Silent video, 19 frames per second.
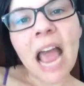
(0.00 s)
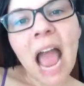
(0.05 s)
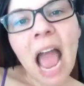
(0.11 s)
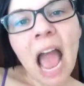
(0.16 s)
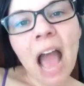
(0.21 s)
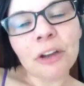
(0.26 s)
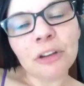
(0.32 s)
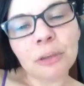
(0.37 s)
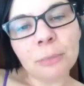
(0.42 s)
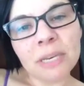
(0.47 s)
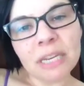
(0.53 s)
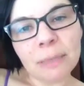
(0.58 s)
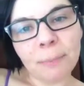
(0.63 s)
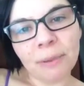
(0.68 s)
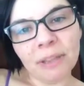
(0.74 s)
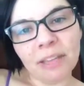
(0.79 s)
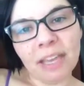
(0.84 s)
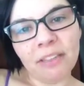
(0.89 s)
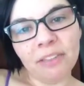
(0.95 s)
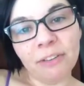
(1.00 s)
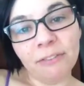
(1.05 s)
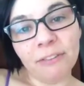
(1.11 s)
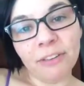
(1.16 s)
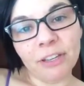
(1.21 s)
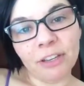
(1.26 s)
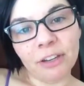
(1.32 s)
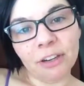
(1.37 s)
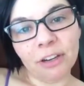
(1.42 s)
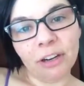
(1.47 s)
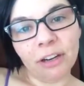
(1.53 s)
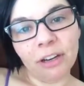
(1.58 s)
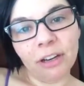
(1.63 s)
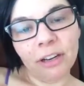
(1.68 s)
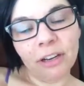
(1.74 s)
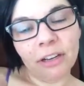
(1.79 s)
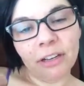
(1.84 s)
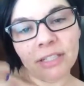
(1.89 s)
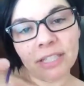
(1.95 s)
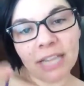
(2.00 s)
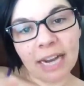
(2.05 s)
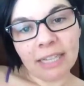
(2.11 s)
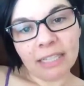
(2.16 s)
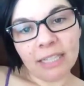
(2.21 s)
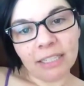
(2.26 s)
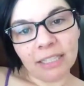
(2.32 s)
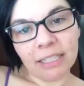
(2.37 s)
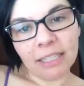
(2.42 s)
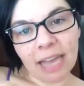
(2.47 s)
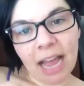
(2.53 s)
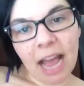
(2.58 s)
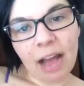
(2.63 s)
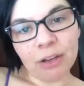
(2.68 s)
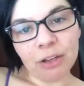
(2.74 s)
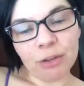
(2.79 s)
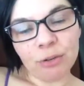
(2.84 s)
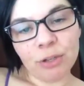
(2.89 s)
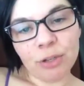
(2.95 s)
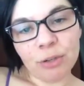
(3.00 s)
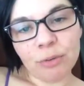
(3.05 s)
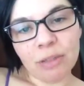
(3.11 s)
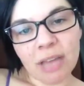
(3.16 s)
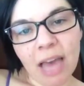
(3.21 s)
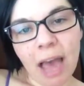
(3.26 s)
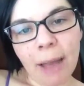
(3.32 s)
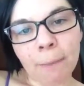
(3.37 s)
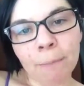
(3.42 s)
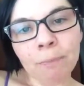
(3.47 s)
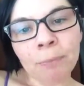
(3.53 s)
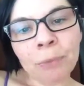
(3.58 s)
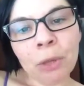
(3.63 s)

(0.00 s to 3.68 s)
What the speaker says: how do you manipulate the figure technically? Like, how do you do that?